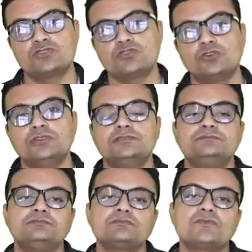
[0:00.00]

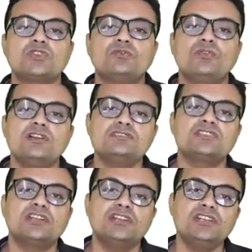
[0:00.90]
So the
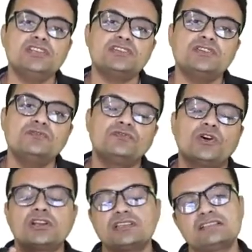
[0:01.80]
first condition
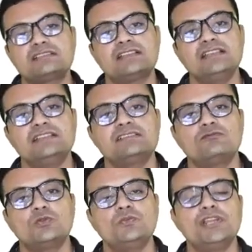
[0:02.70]
for this series
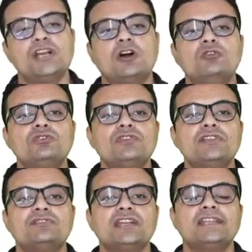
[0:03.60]
would be how
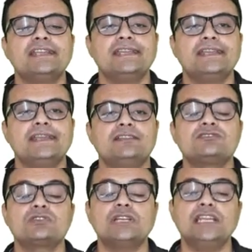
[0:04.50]
to define an.
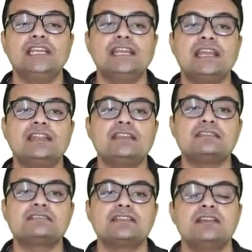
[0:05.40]
So an
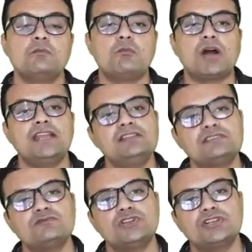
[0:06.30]
is
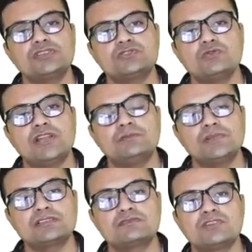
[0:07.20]
minus 1 raised to n
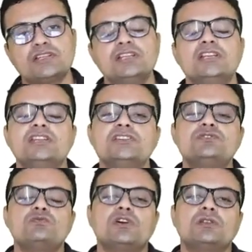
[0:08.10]
plus 1
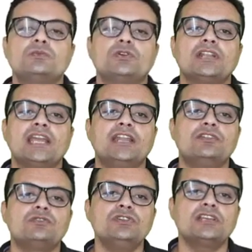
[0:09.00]
into 1 upon n
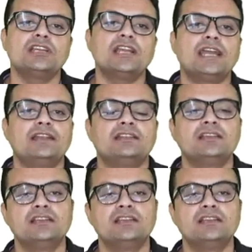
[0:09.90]
root n.